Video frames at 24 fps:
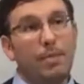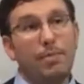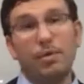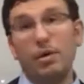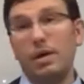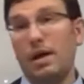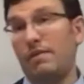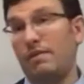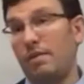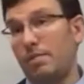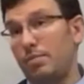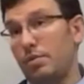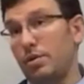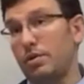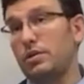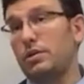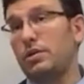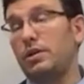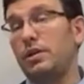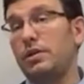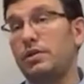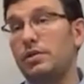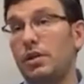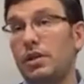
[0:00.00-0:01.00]
Every person
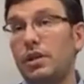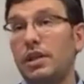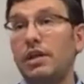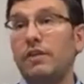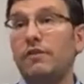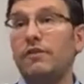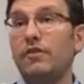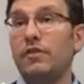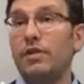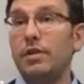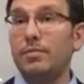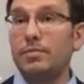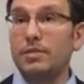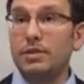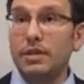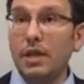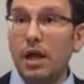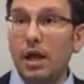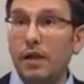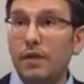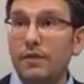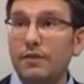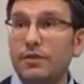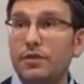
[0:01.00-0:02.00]
needs to think for
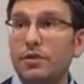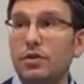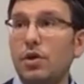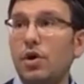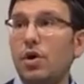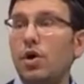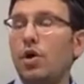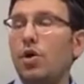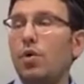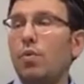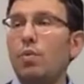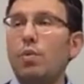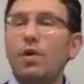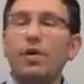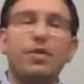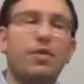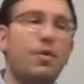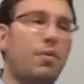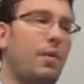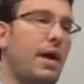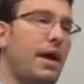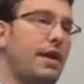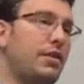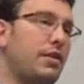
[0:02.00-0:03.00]
themselves what the
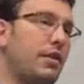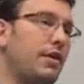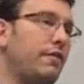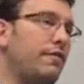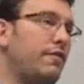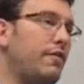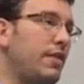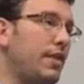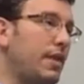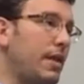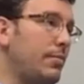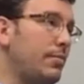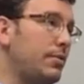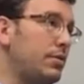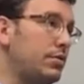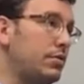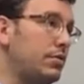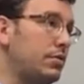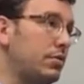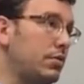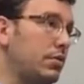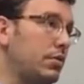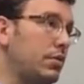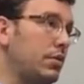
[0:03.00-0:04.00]
right thing for them is.
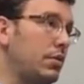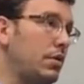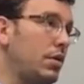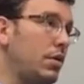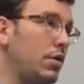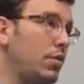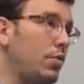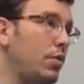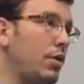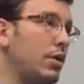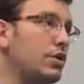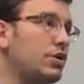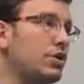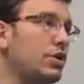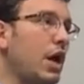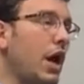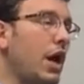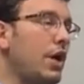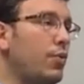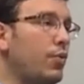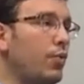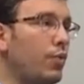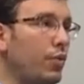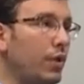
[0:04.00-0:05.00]
What does
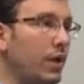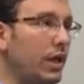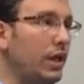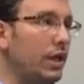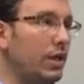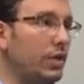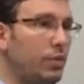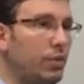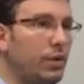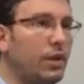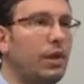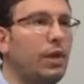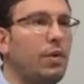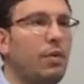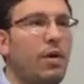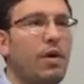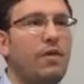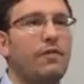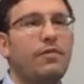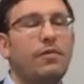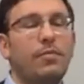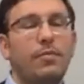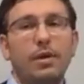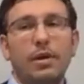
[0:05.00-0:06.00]
God really, really want
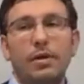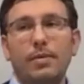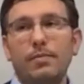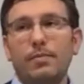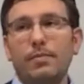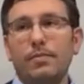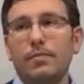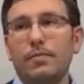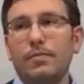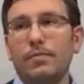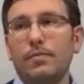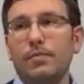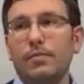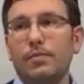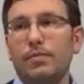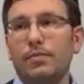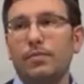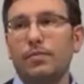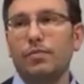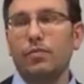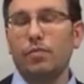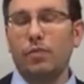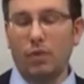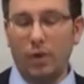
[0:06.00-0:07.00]
from me?
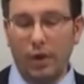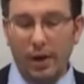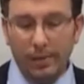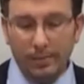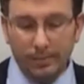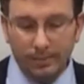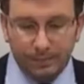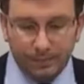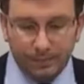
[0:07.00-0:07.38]
Right?